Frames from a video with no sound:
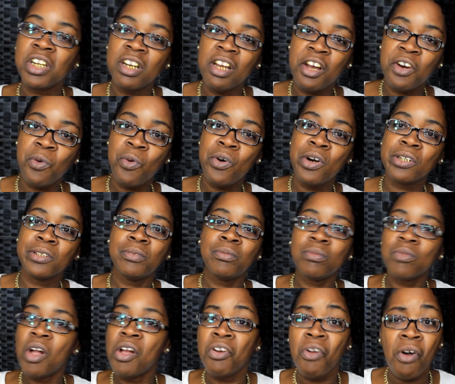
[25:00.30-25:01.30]
a lot of water,
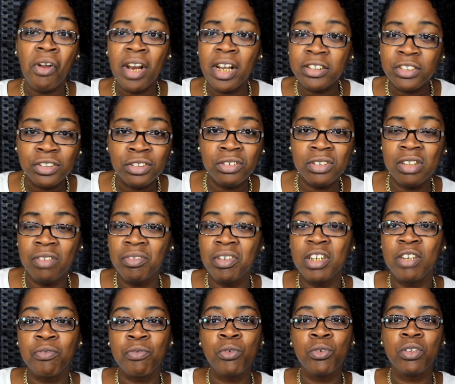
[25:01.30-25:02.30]
and all that good stuff,
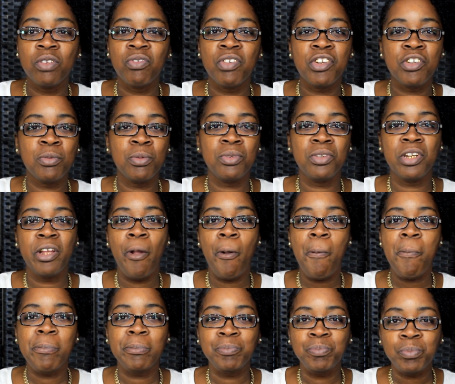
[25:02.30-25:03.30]
getting your fruits and vegetables
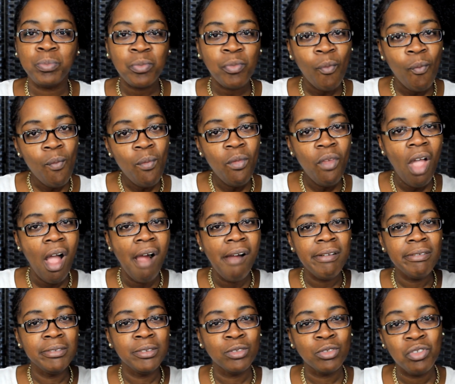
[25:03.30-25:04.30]
in.
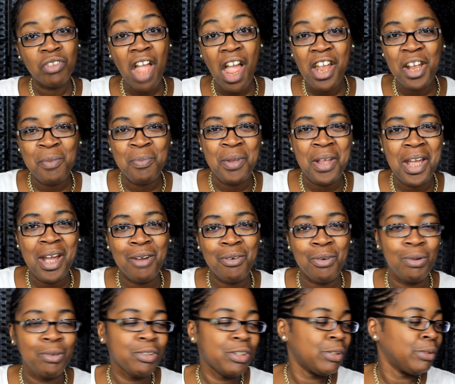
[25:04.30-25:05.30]
That help your hair
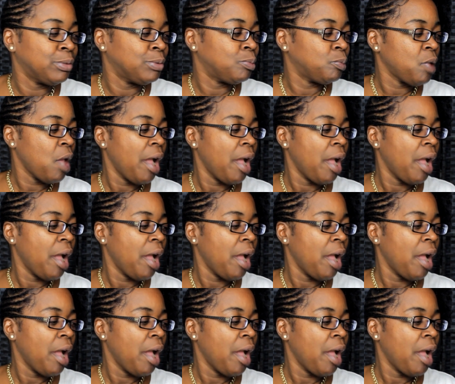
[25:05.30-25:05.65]
grow too.